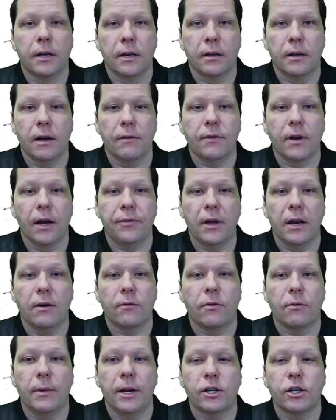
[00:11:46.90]
got that
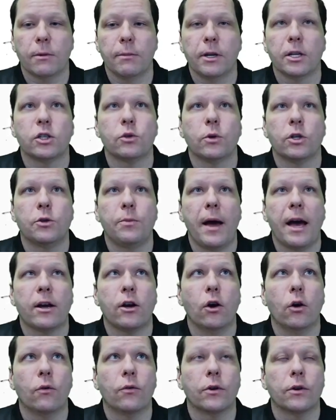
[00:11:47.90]
information, I'm going to switch back
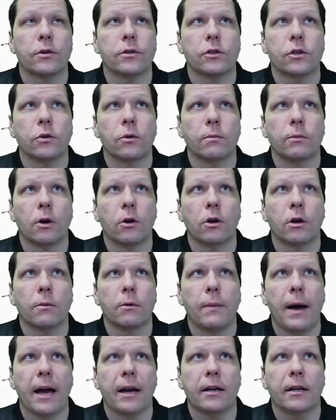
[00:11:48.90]
over. So I'm going to go
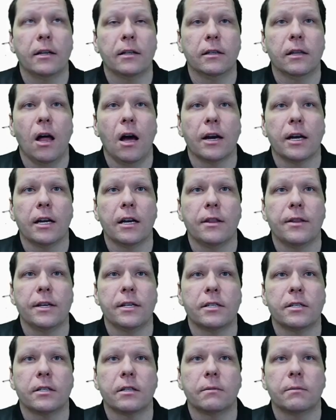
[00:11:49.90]
back in and log into
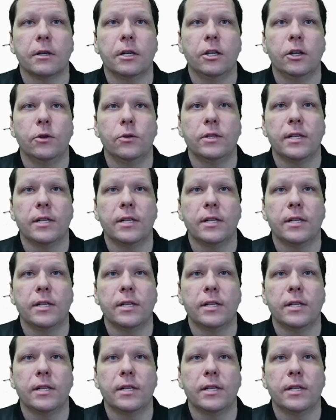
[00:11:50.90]
this. I'm going to use that